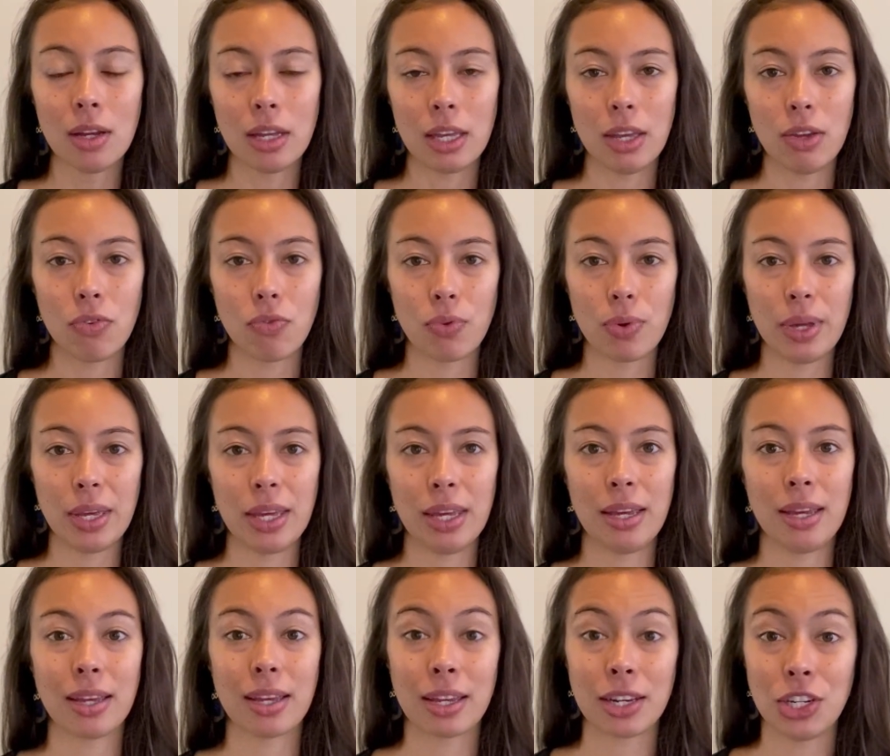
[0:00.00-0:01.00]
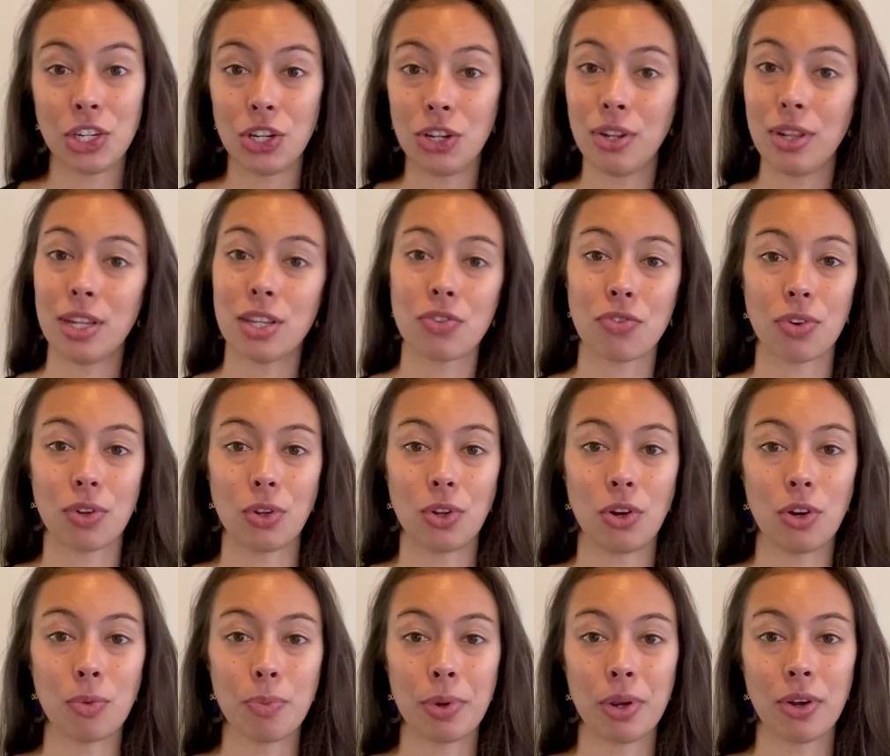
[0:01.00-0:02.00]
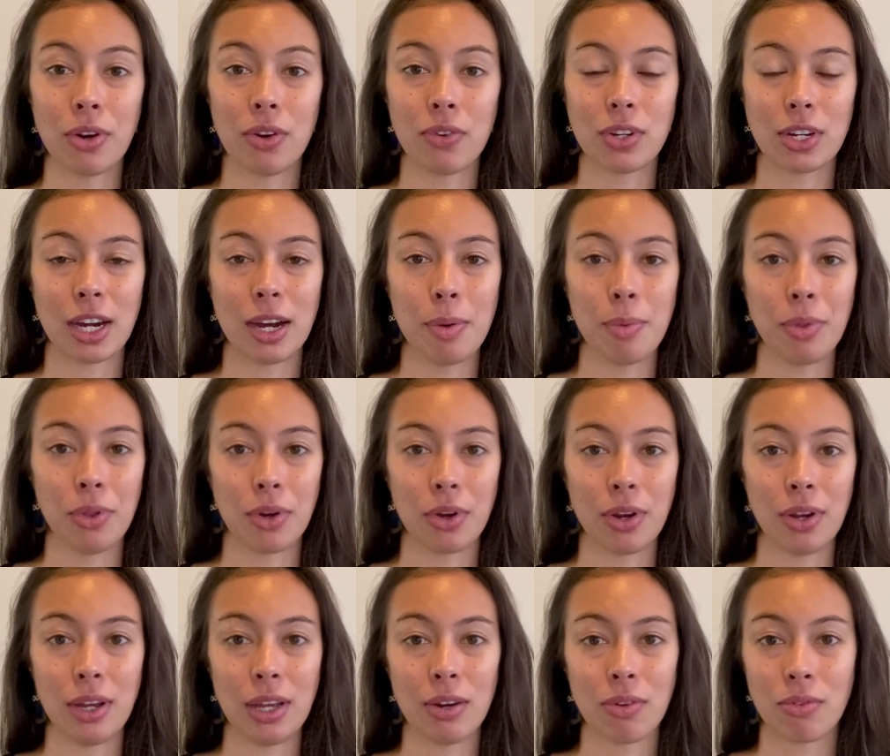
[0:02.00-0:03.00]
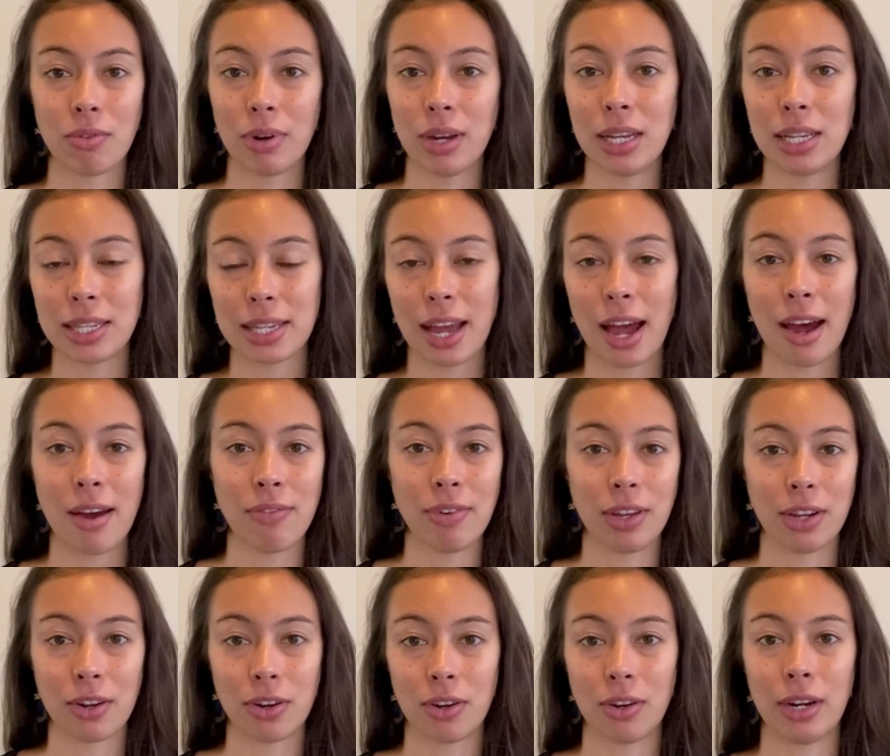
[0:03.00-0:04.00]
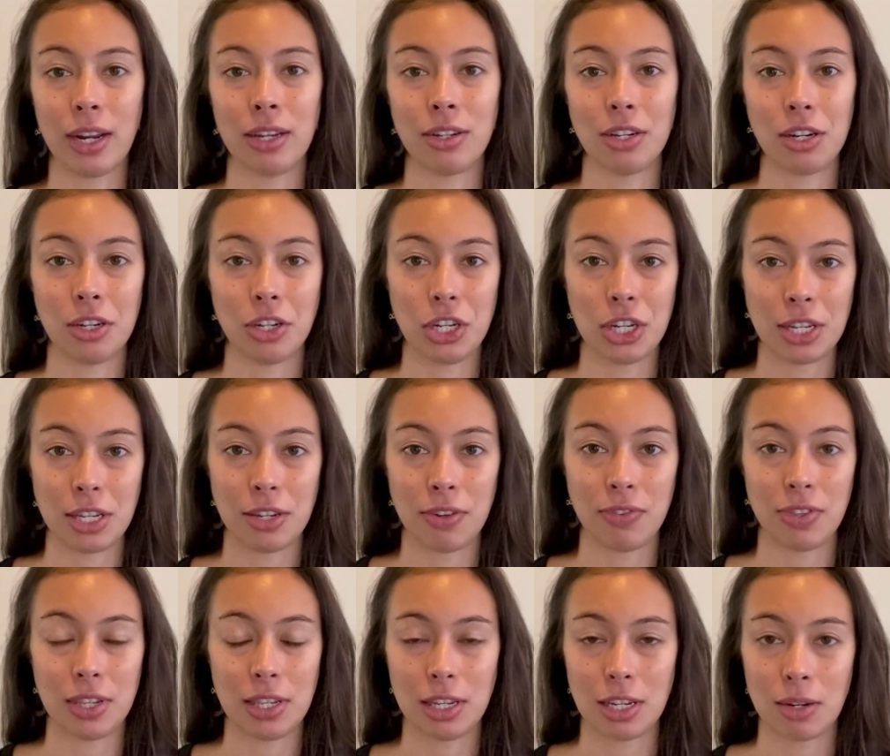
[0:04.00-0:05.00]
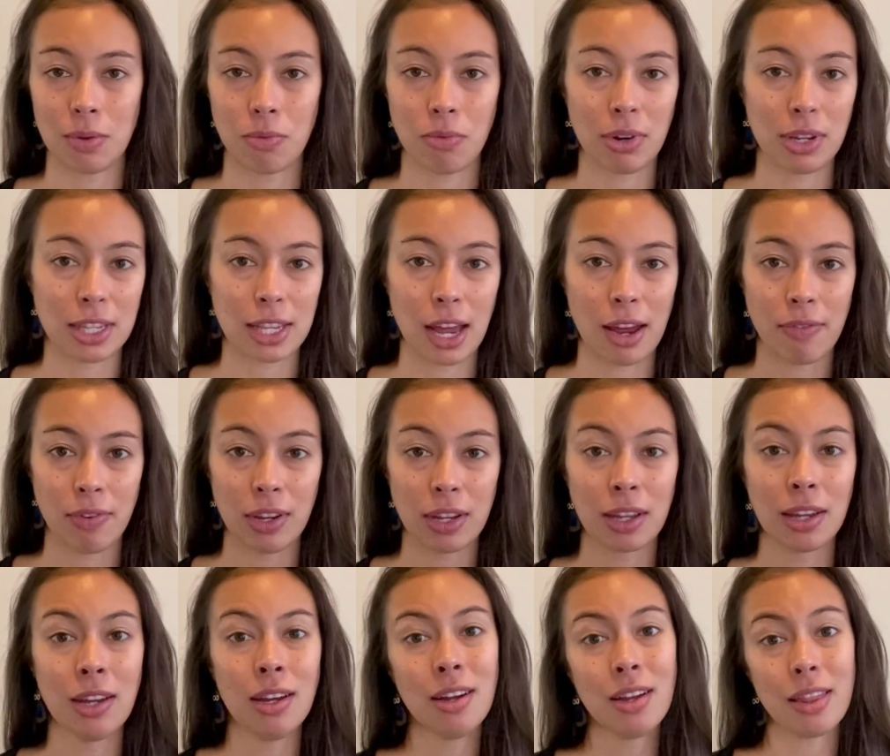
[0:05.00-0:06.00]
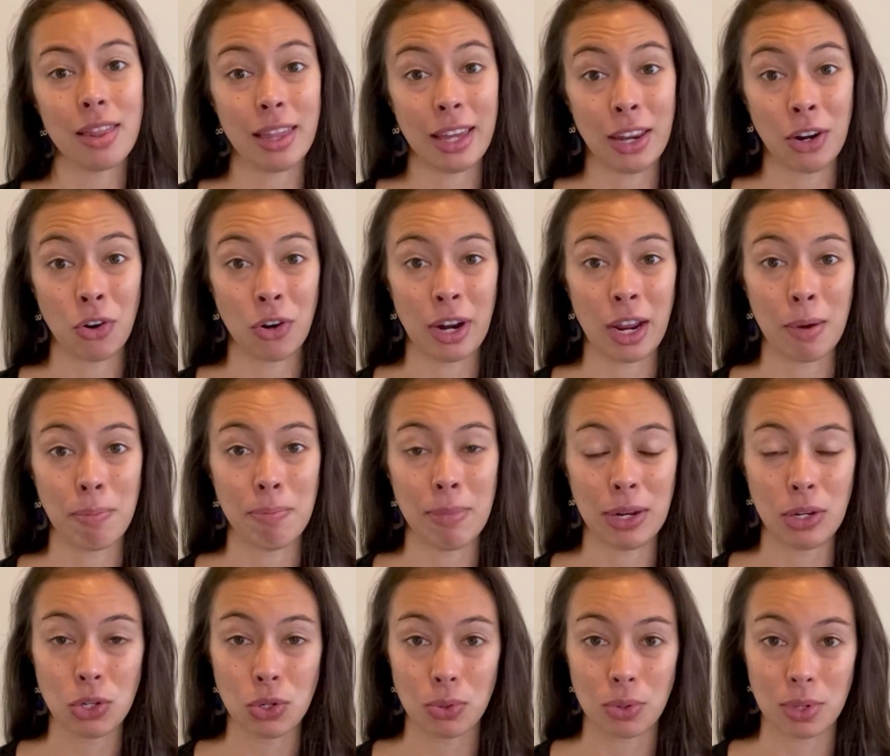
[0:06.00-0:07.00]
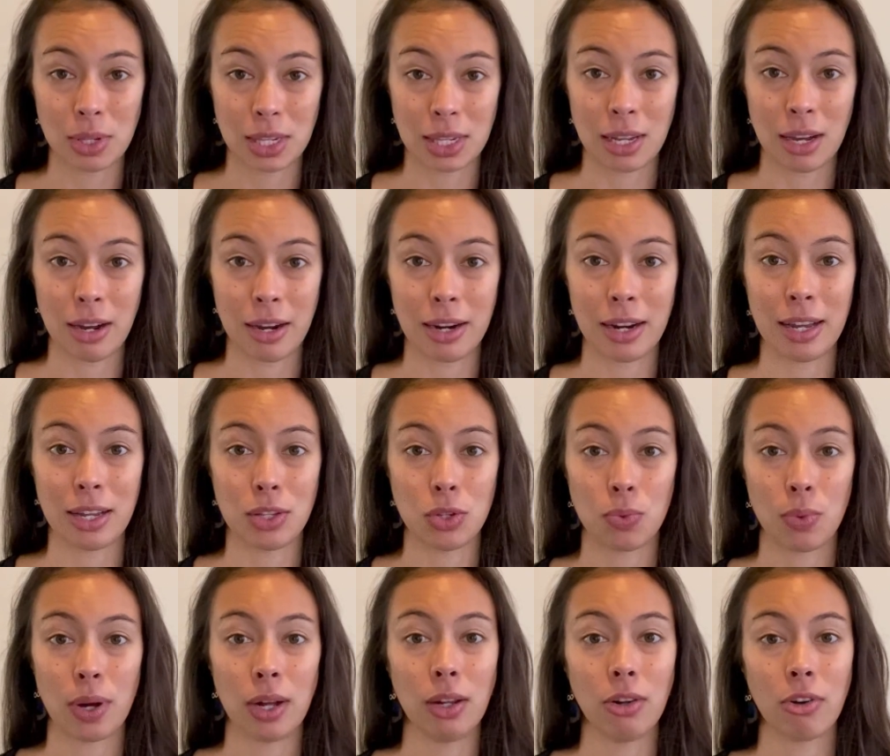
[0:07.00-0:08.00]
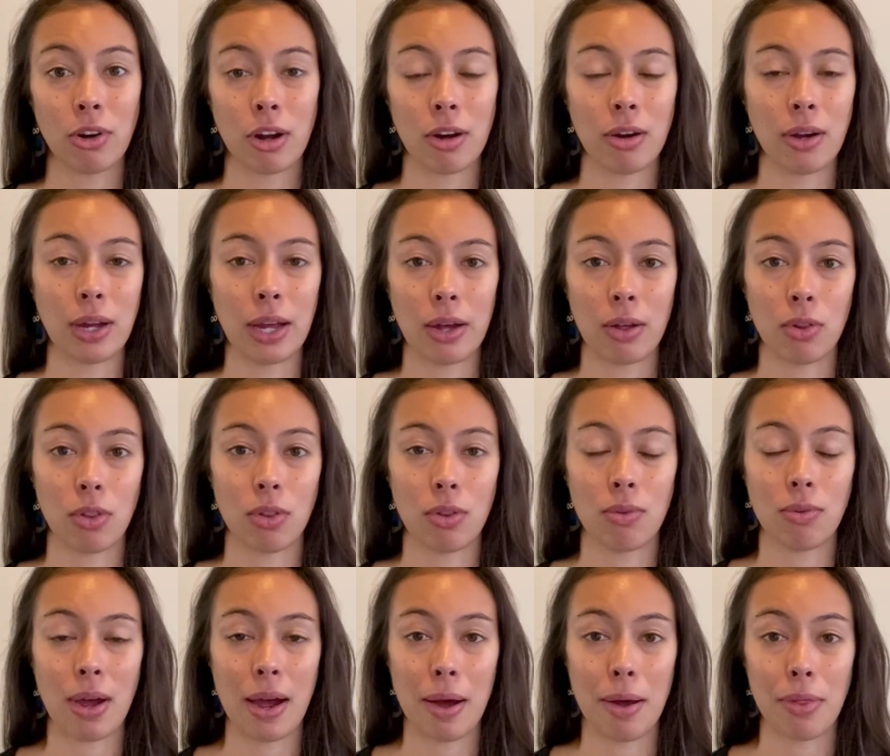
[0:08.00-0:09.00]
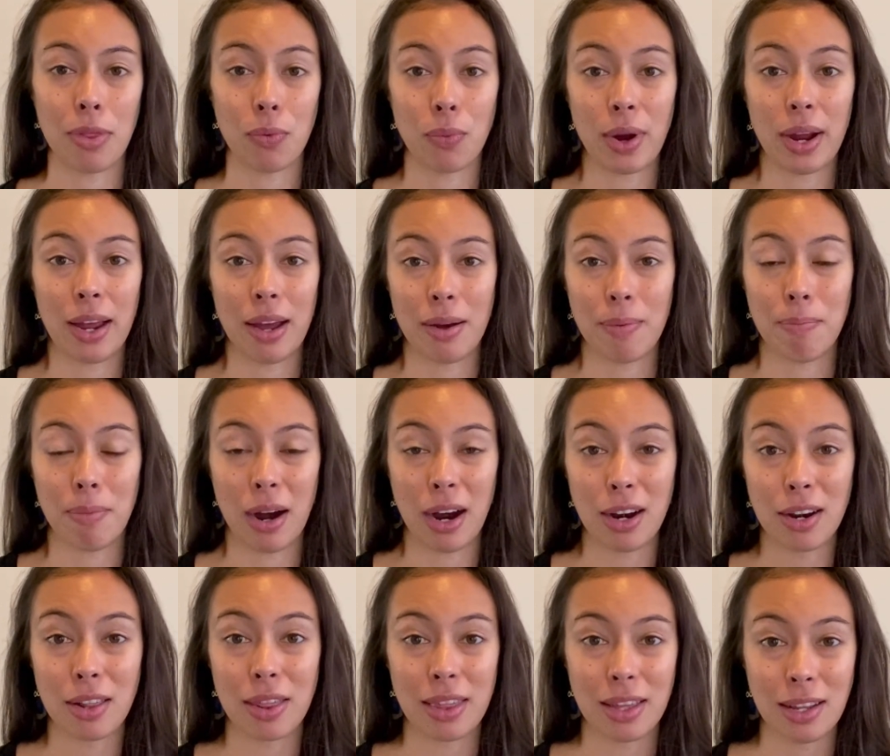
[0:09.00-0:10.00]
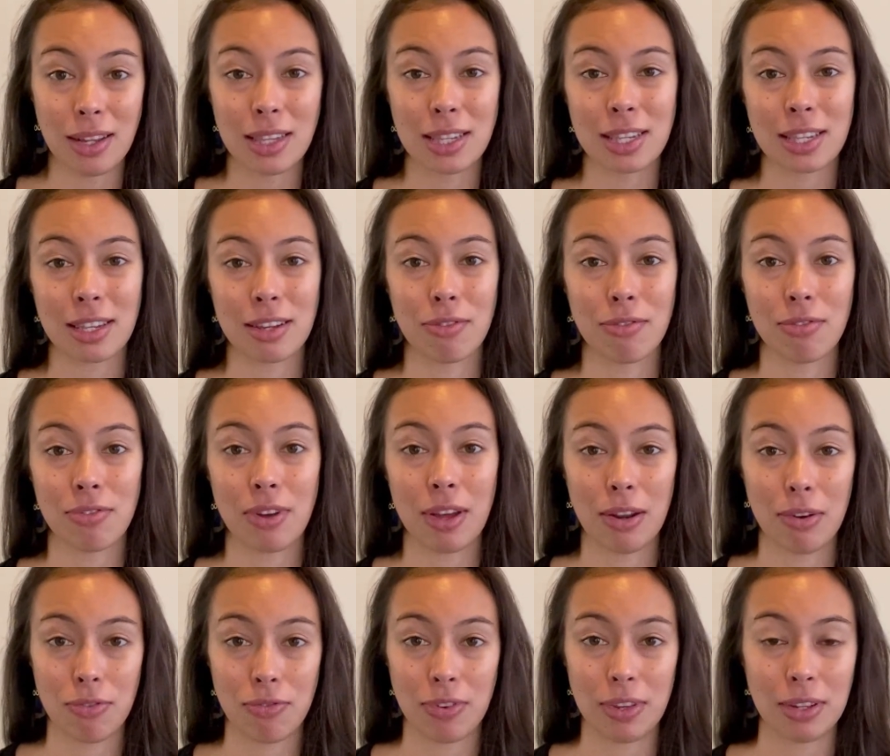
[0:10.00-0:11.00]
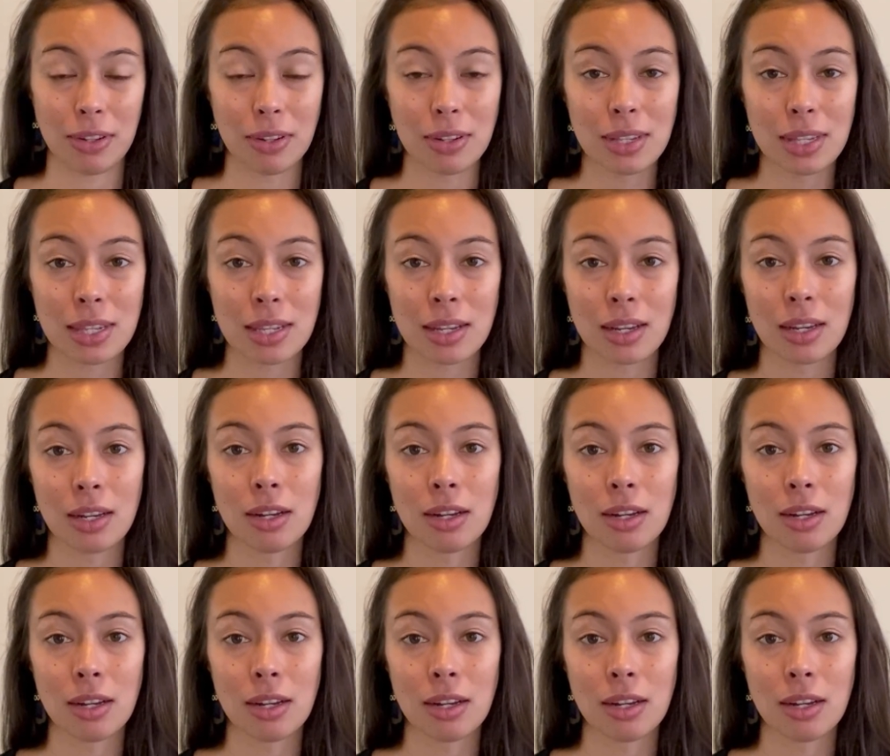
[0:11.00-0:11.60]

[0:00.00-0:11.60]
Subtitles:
If we continue this for a long period of time, though, it wreaks havoc on our digestive system, wreaks havoc then on our mental side as well, or the way our mind thinks and feels.